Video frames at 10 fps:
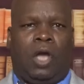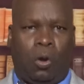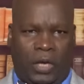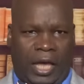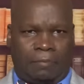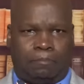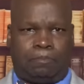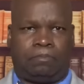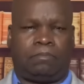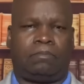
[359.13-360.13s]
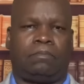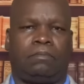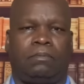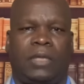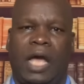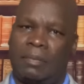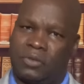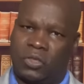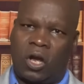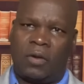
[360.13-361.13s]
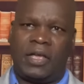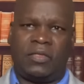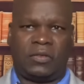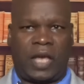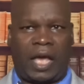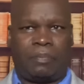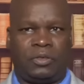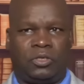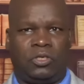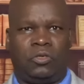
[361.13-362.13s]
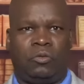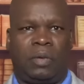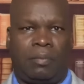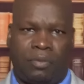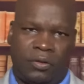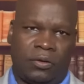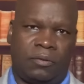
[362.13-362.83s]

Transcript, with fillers: Okay, I'm sorry this happened to you, my brother.